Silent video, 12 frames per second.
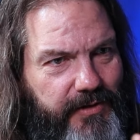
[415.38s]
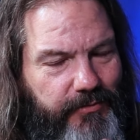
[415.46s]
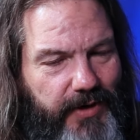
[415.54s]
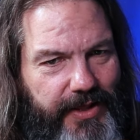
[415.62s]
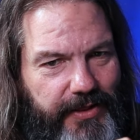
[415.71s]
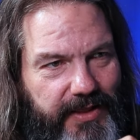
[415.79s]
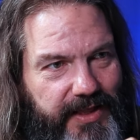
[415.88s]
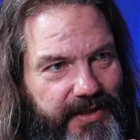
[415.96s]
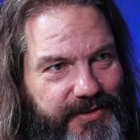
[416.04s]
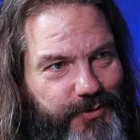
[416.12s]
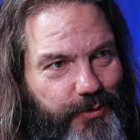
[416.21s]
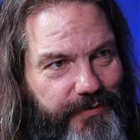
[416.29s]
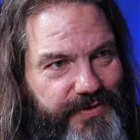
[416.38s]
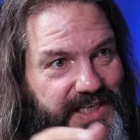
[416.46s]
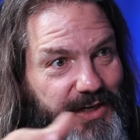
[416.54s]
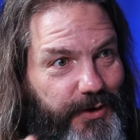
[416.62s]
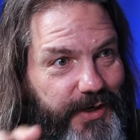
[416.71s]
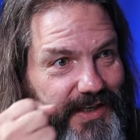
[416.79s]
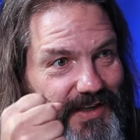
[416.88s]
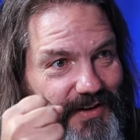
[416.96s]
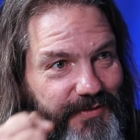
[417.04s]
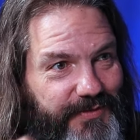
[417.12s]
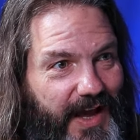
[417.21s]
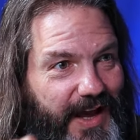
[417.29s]
rather than the sort of tyranny
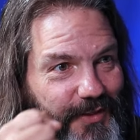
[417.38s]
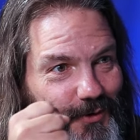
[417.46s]
of either